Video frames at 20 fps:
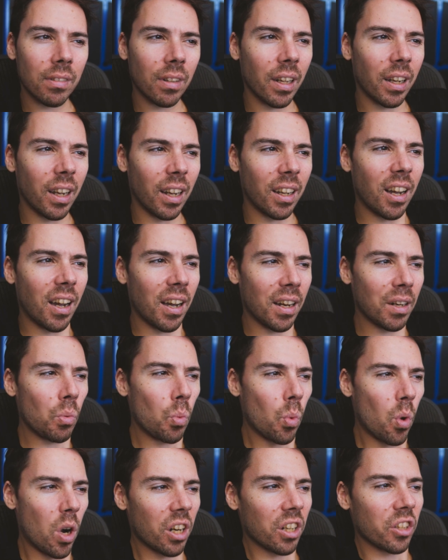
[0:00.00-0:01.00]
Like, I kind
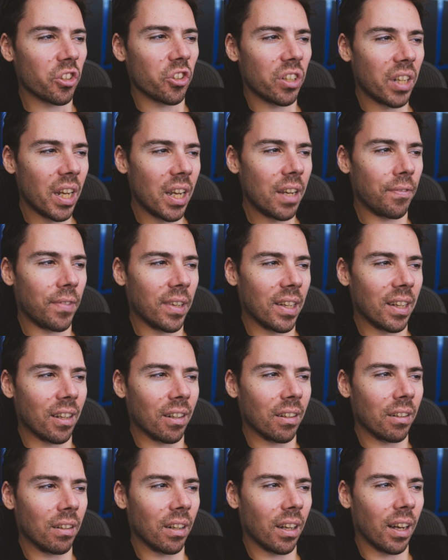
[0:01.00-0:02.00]
of want to stay
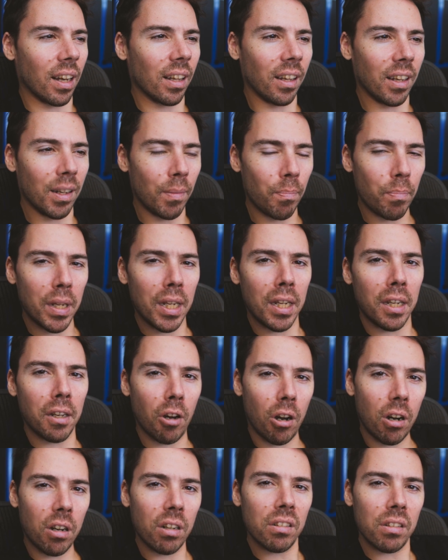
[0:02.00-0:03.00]
vegan. I like
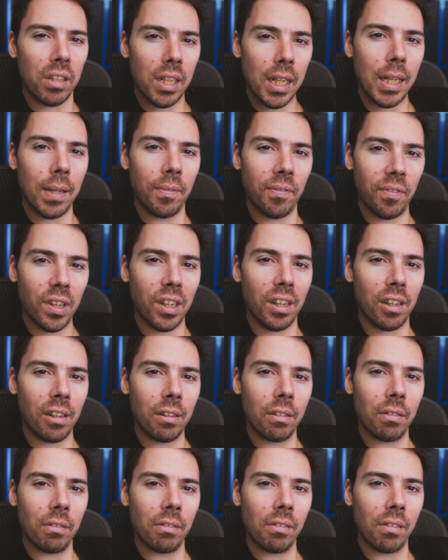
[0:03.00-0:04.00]
being on Team
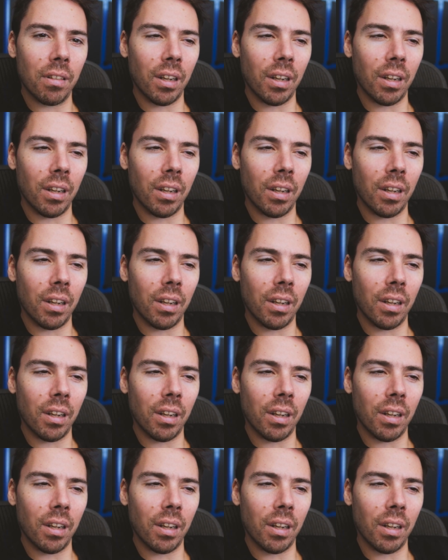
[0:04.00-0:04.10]
Vegan.